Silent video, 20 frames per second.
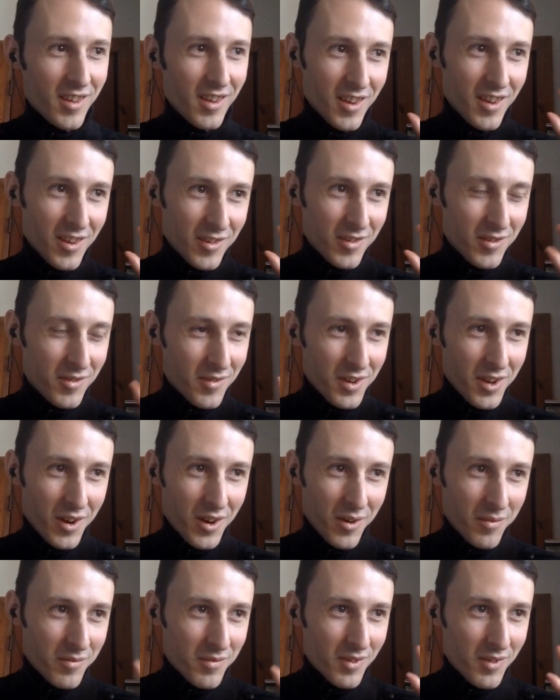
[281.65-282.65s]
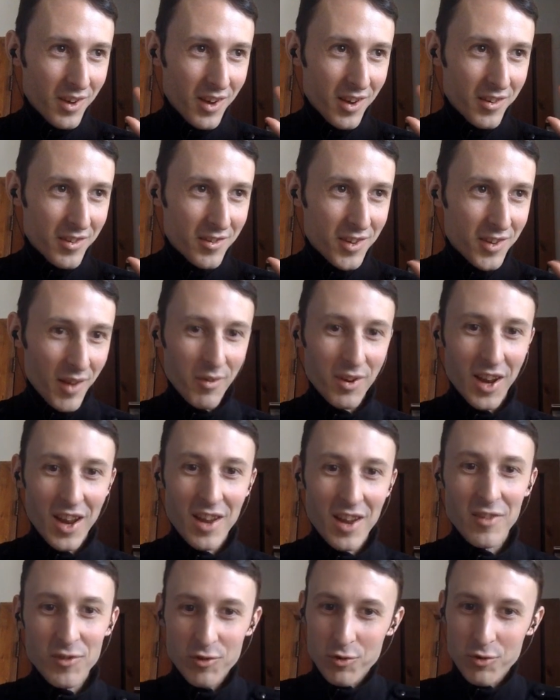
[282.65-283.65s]

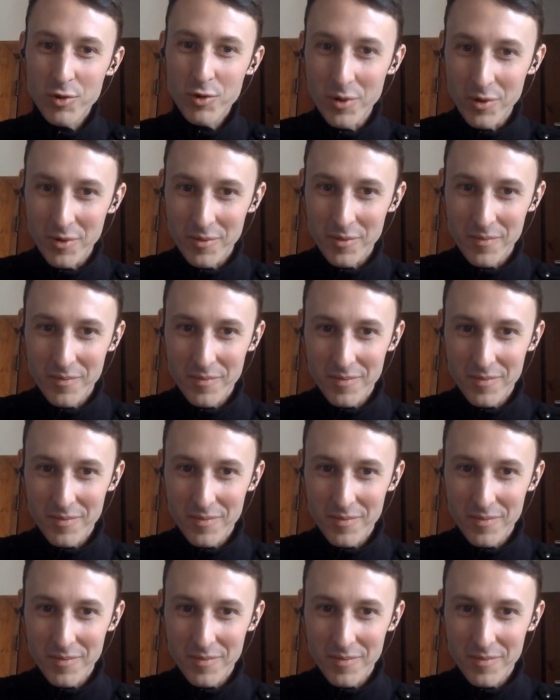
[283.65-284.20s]
7/8 true,